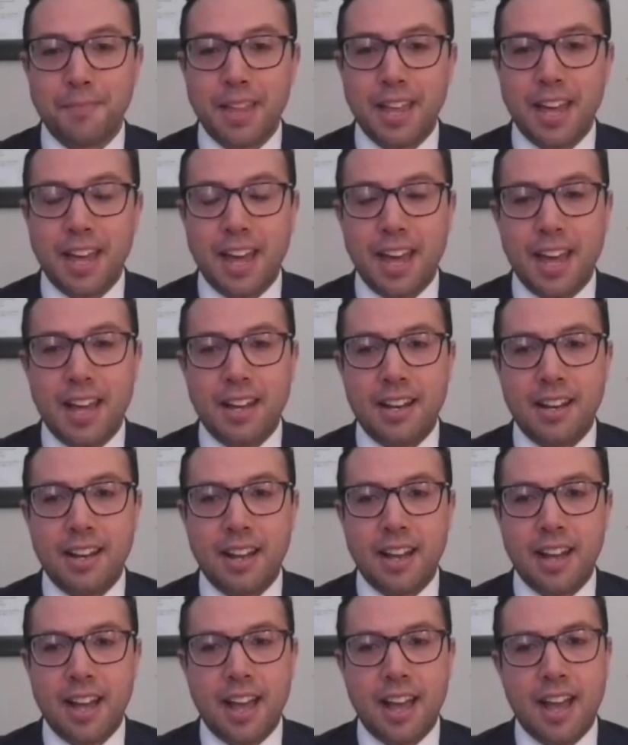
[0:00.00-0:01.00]
And
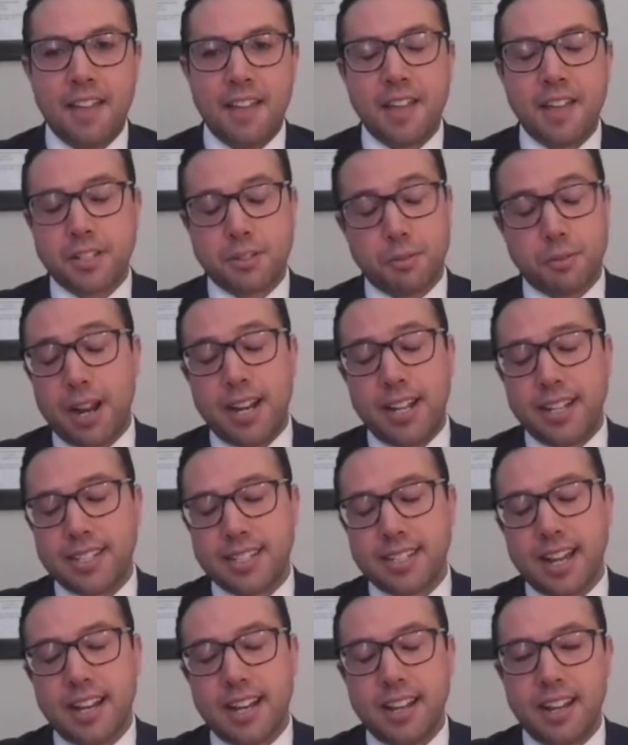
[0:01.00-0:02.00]
that's great
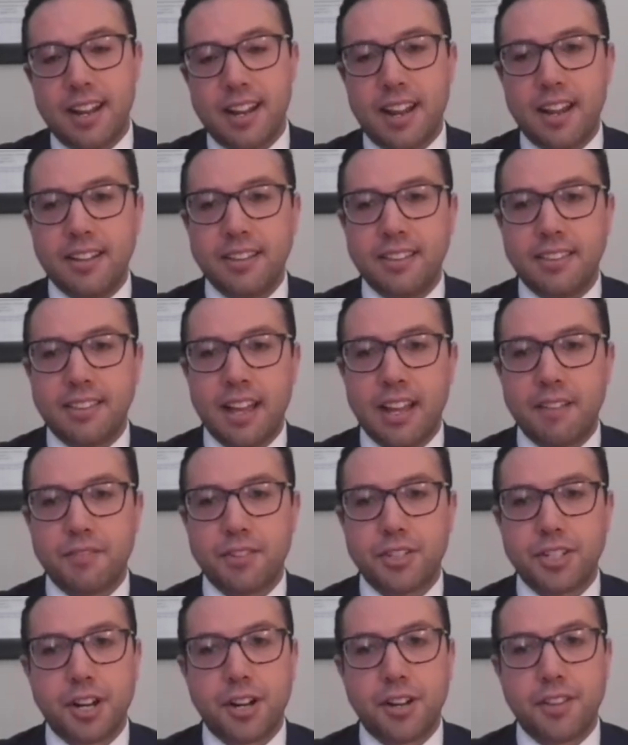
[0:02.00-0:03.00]
insight, and thank you
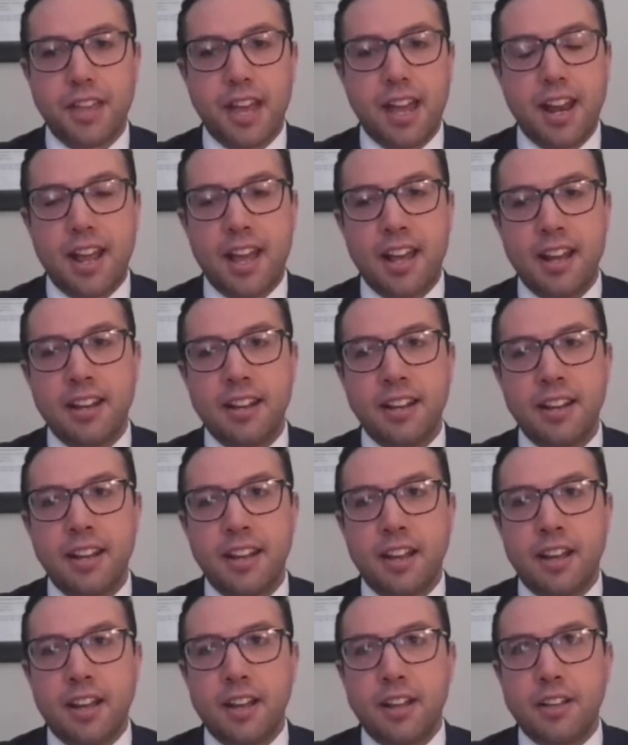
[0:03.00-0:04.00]
for sharing that. And
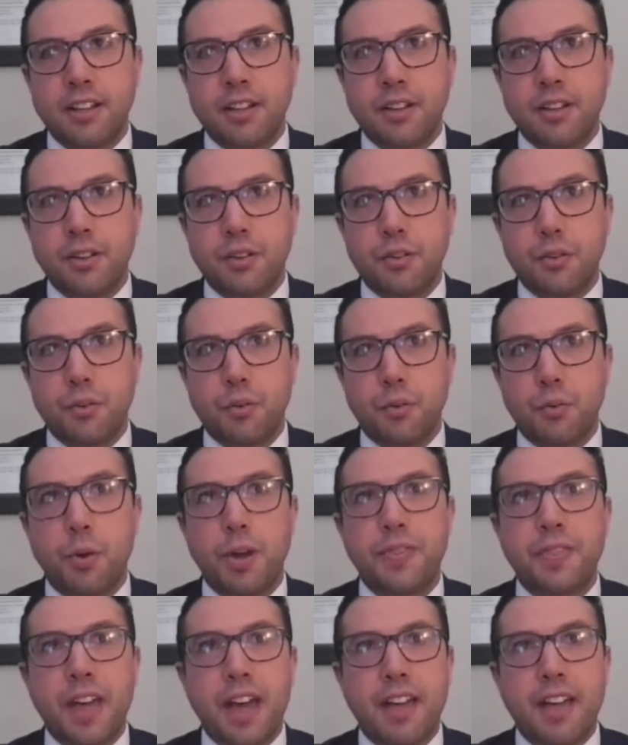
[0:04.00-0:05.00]

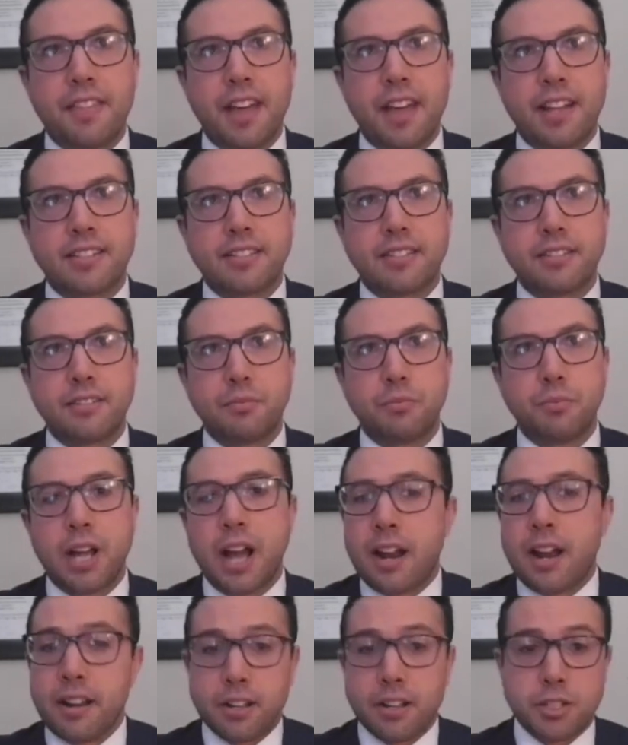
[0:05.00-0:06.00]
with that
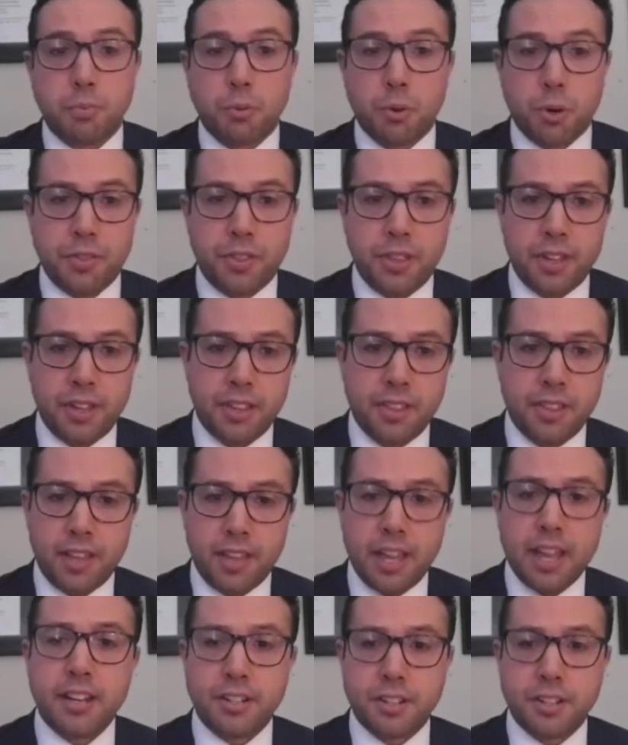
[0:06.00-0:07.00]
kind of explored
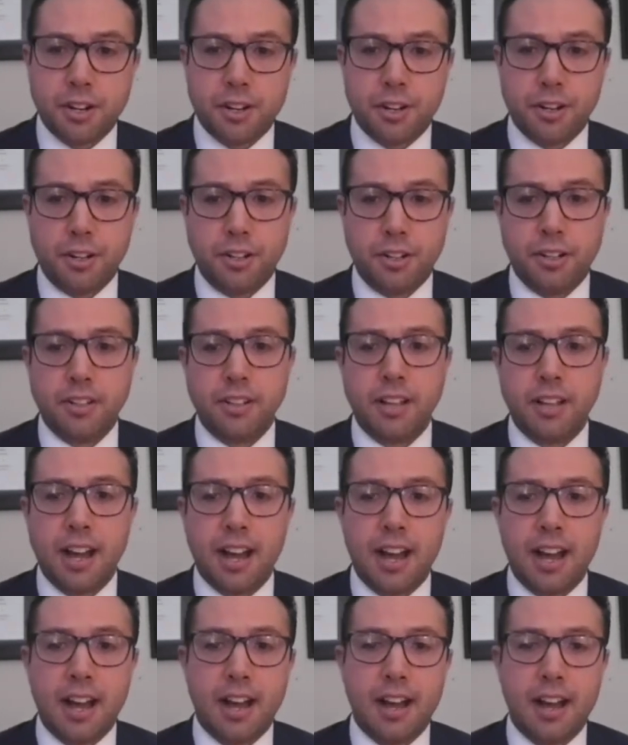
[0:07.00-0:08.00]
the internal
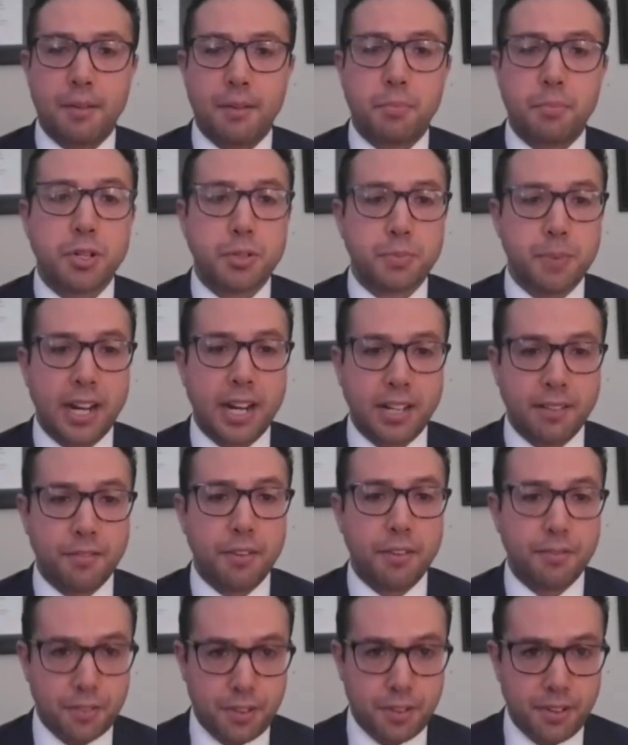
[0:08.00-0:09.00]
perspective
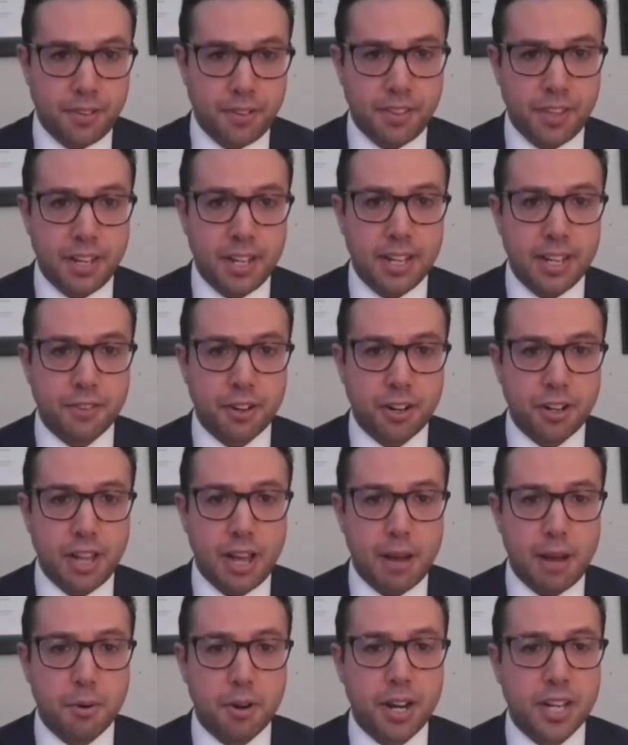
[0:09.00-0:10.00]
of the need for
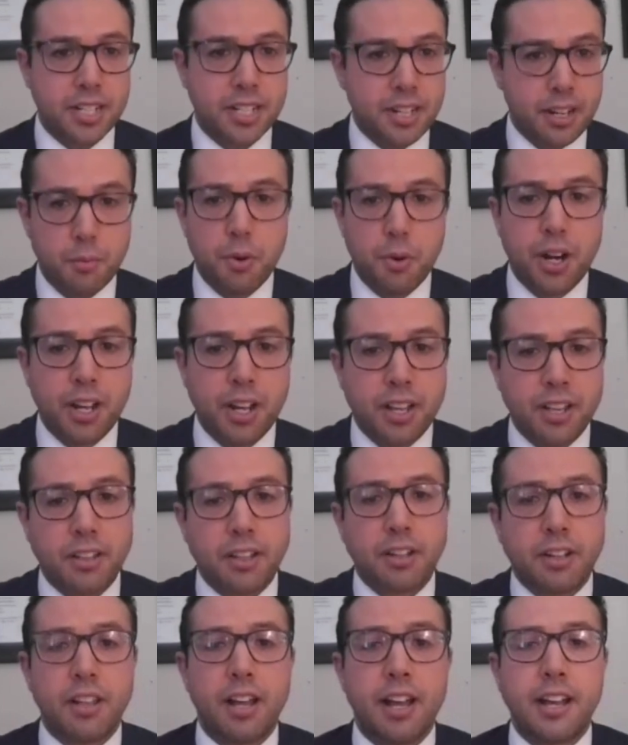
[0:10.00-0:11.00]
collaboration and what it can
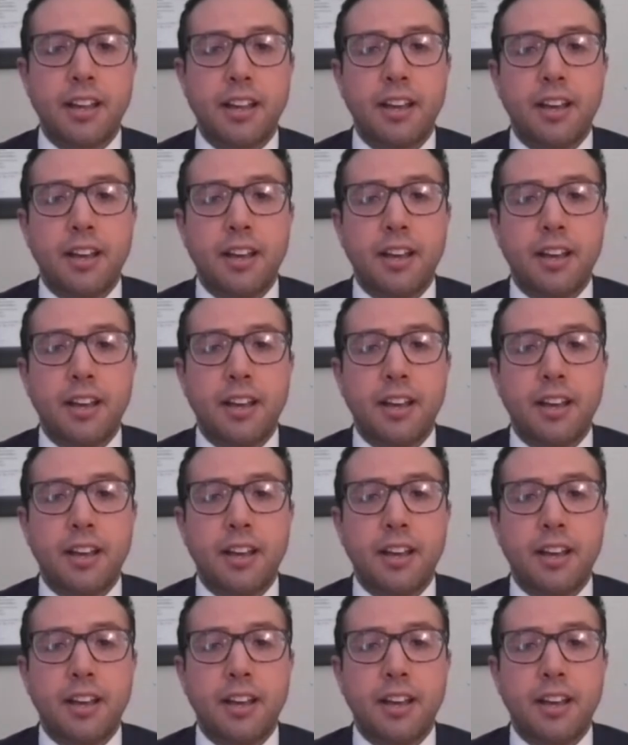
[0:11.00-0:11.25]
look like.